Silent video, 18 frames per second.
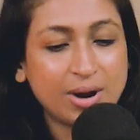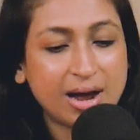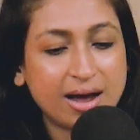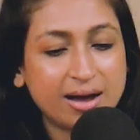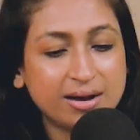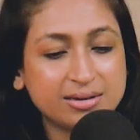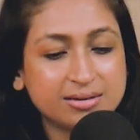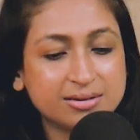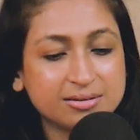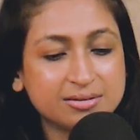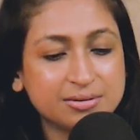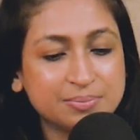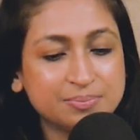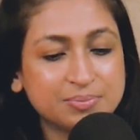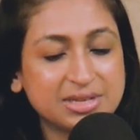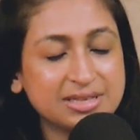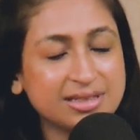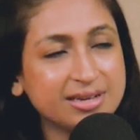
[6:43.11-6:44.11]
And
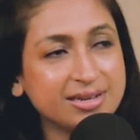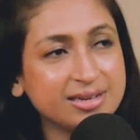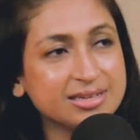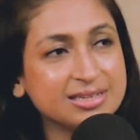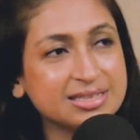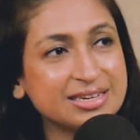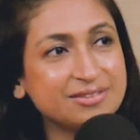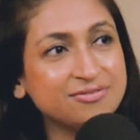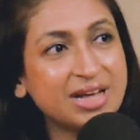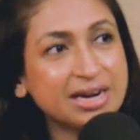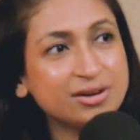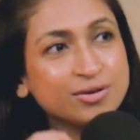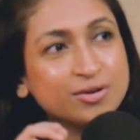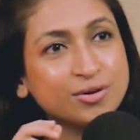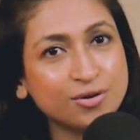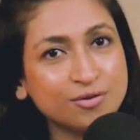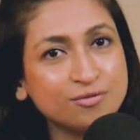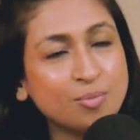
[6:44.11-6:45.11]
the thing is, if that
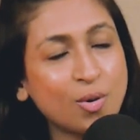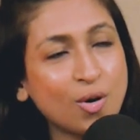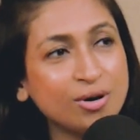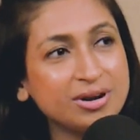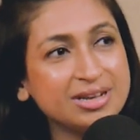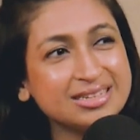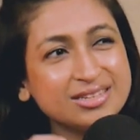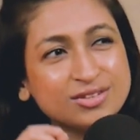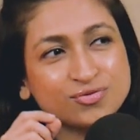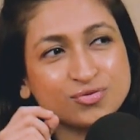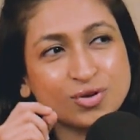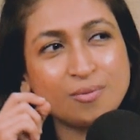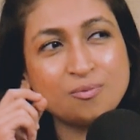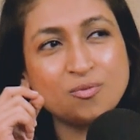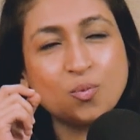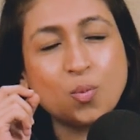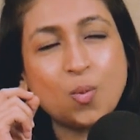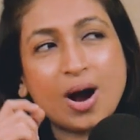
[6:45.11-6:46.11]
curveball is
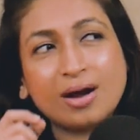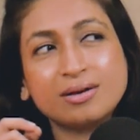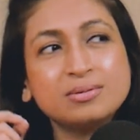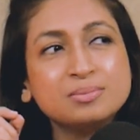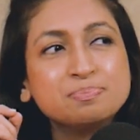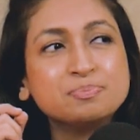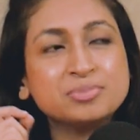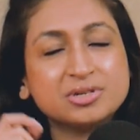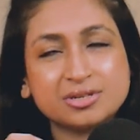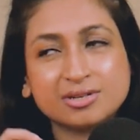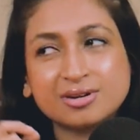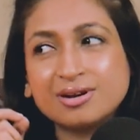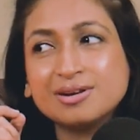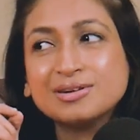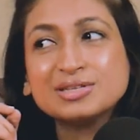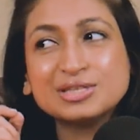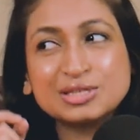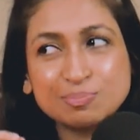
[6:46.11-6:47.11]
from one
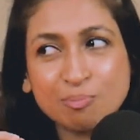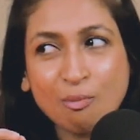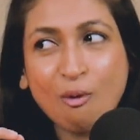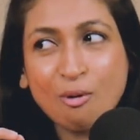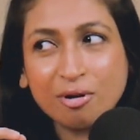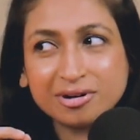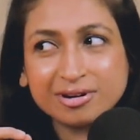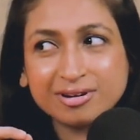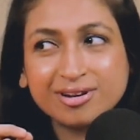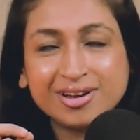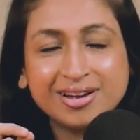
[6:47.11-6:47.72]
particular sport,